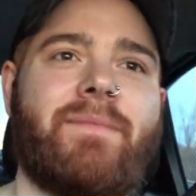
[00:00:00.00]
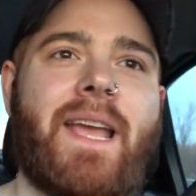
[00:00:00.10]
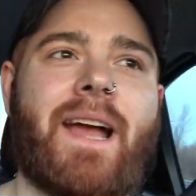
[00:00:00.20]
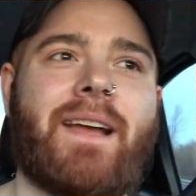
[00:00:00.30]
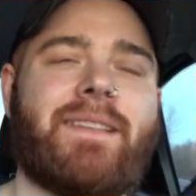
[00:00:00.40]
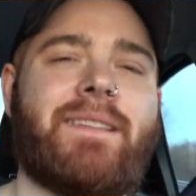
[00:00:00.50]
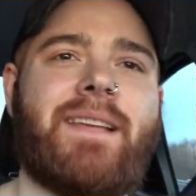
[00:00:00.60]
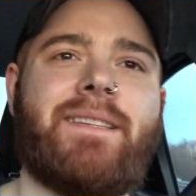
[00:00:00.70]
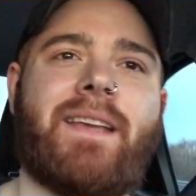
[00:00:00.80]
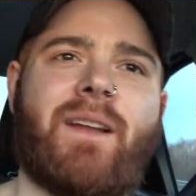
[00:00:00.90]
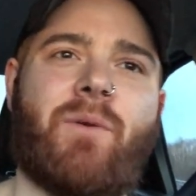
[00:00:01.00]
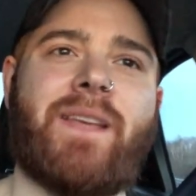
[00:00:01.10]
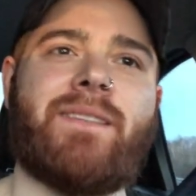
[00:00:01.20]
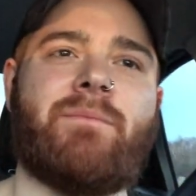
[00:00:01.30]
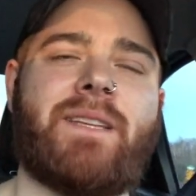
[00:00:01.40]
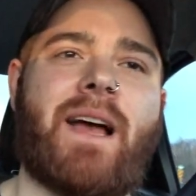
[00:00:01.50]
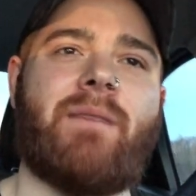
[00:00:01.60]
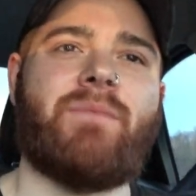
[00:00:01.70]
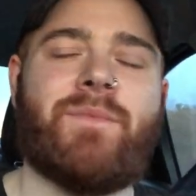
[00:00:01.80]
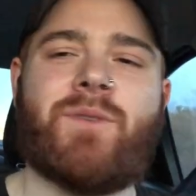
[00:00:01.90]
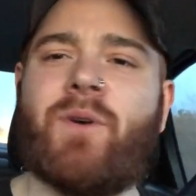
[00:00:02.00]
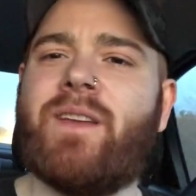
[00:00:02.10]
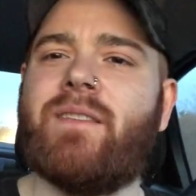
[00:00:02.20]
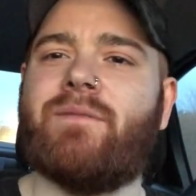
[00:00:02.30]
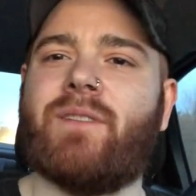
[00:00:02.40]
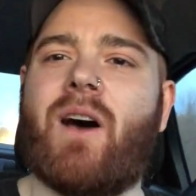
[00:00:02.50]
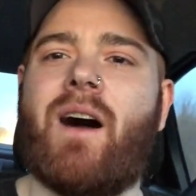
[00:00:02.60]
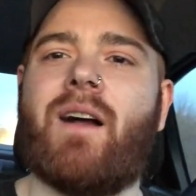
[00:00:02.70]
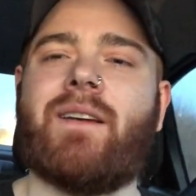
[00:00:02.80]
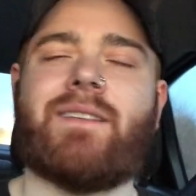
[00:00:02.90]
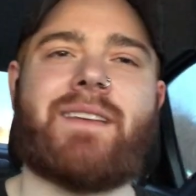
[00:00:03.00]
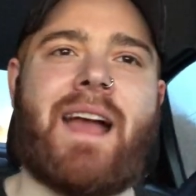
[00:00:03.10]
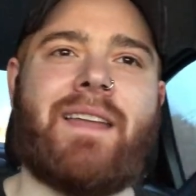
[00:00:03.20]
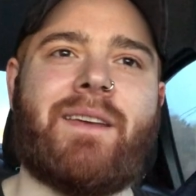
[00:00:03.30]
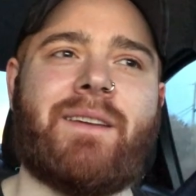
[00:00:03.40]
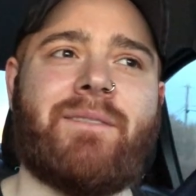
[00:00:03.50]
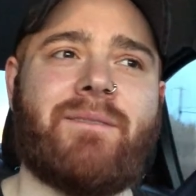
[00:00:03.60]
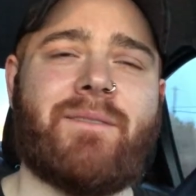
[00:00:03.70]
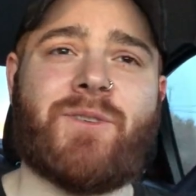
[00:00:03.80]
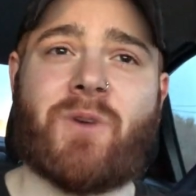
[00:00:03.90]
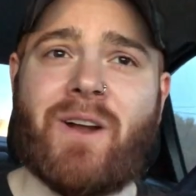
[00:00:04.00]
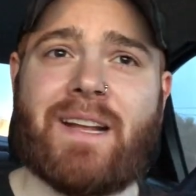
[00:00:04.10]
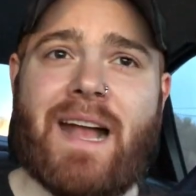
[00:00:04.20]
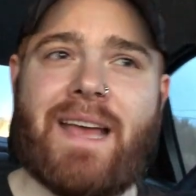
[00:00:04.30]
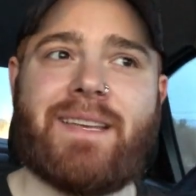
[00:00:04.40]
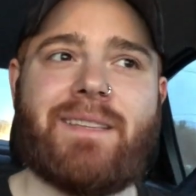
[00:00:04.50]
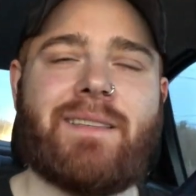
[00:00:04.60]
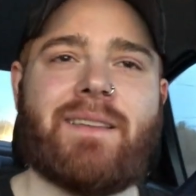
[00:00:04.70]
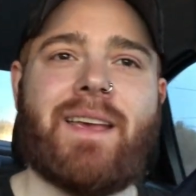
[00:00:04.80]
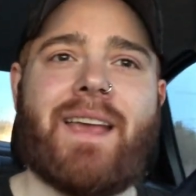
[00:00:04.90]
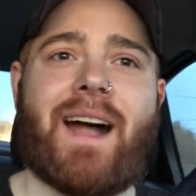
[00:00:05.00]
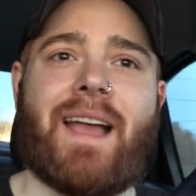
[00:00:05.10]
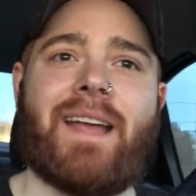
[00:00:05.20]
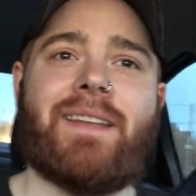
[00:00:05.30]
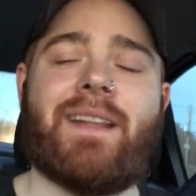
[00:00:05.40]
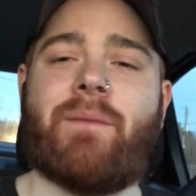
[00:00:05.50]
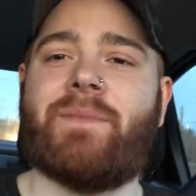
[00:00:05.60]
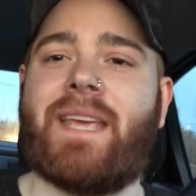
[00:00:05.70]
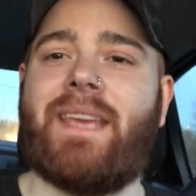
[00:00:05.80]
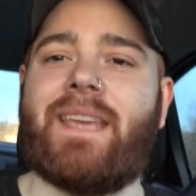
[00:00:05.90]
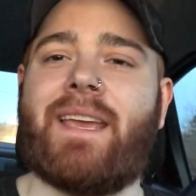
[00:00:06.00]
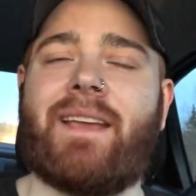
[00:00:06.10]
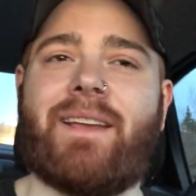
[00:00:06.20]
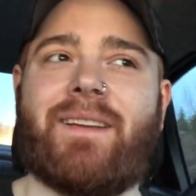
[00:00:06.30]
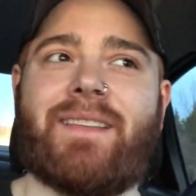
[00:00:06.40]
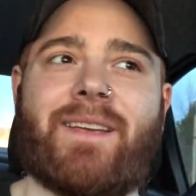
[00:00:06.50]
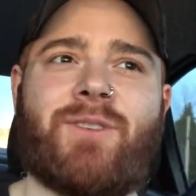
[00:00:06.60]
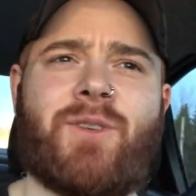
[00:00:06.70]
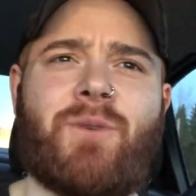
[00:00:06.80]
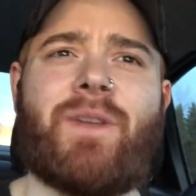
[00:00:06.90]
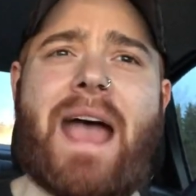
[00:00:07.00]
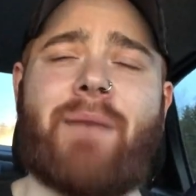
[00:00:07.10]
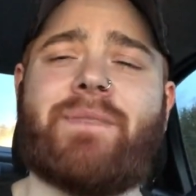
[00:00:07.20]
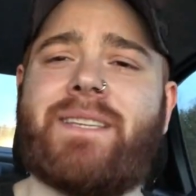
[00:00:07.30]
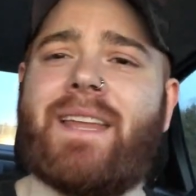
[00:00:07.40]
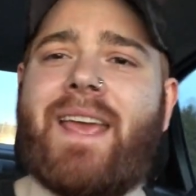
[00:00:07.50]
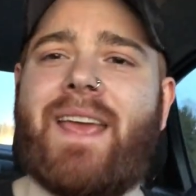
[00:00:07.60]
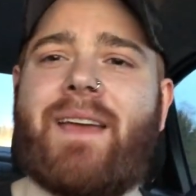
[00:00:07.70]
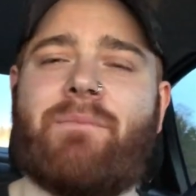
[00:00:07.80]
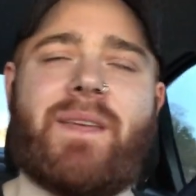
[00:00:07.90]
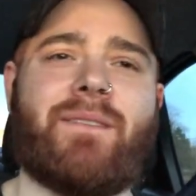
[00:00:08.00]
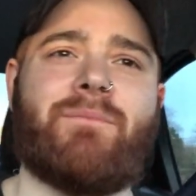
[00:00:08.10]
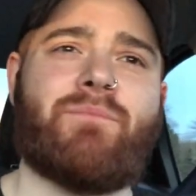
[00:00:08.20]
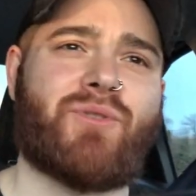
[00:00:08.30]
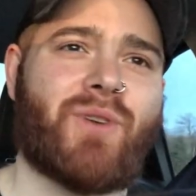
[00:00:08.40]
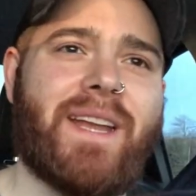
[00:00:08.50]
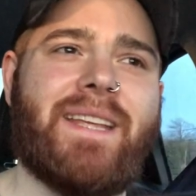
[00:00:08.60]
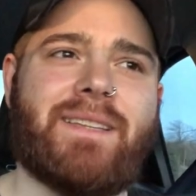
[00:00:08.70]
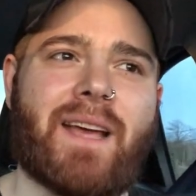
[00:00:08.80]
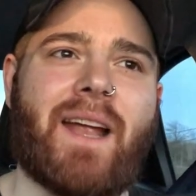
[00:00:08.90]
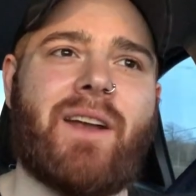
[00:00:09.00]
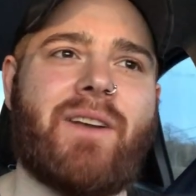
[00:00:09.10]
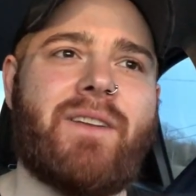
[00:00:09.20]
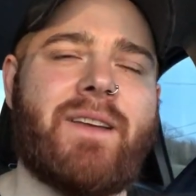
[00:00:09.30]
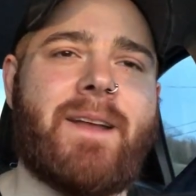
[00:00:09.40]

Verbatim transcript: yeah, it's nice to get away sometimes. Sorry the vlog is kind of short, guys. I ended up taking like two naps today. I've been pretty tired.